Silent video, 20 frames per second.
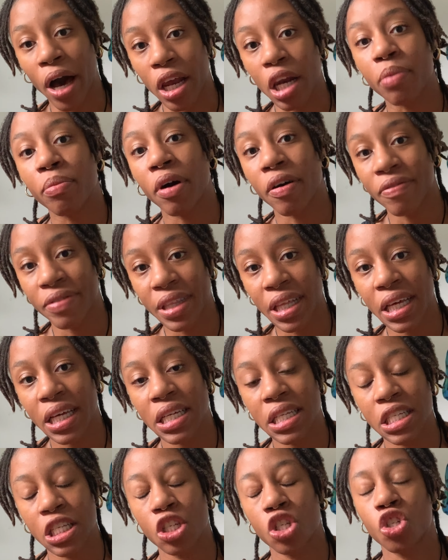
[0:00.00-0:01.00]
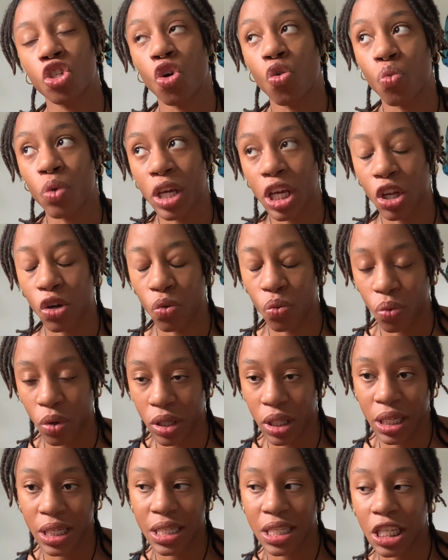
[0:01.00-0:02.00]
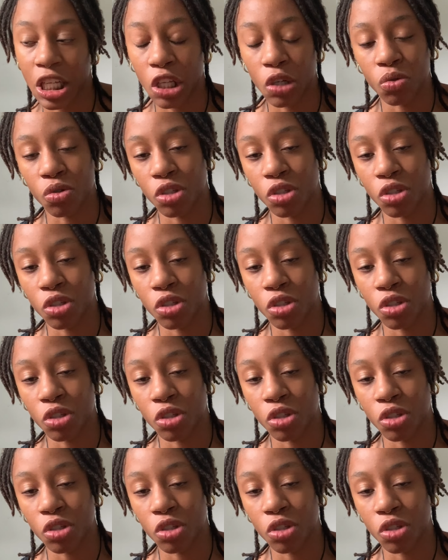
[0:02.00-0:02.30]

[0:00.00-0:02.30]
bottom of this so we can really see